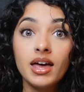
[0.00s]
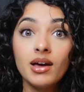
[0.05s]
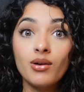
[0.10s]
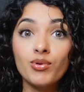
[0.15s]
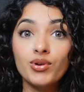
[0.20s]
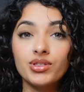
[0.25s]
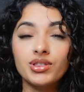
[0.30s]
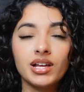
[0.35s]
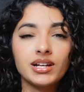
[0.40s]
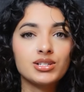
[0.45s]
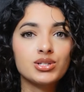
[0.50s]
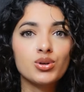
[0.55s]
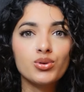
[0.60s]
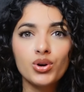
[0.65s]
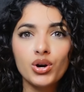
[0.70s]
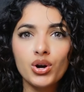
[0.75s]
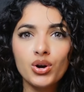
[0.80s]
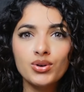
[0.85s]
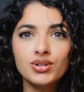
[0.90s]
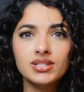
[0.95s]
with like
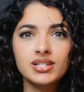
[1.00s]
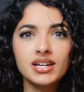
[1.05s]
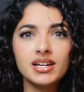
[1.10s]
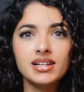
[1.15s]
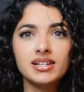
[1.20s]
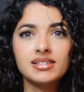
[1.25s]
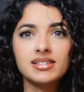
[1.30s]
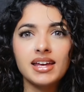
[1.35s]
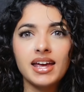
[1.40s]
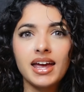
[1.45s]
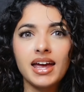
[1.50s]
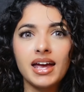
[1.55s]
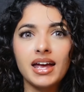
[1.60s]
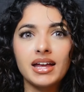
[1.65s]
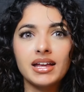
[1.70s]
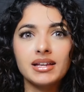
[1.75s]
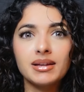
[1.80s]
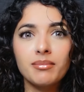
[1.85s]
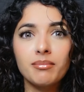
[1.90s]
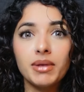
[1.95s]
soaker hoses,
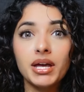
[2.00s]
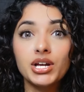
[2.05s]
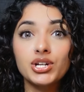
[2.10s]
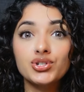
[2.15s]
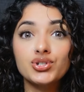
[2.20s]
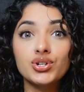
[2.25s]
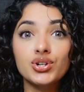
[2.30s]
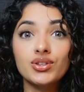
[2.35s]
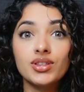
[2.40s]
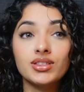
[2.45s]
and make sure